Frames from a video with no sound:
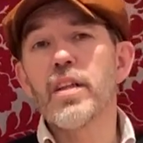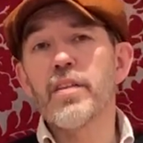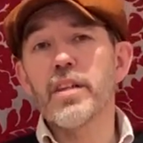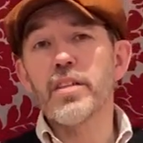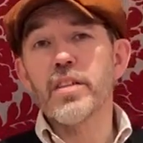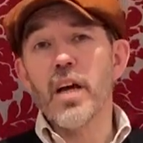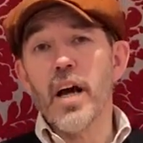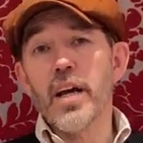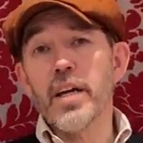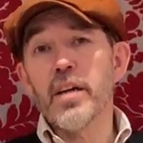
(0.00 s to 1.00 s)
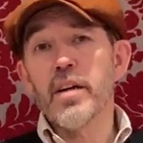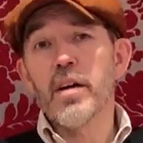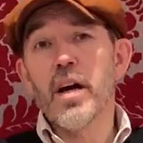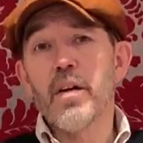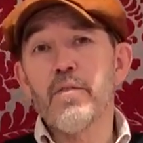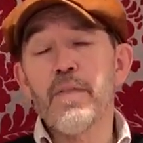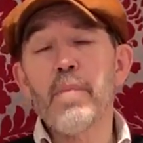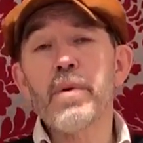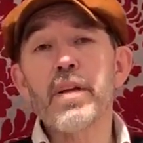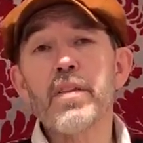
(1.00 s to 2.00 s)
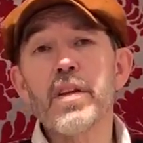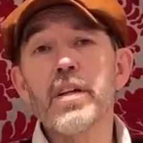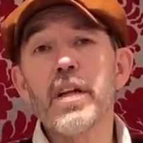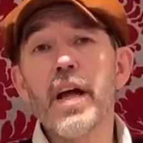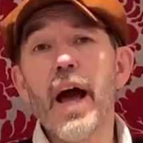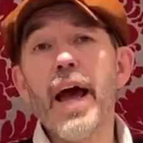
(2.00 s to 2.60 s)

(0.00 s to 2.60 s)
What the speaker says: That is a fabric that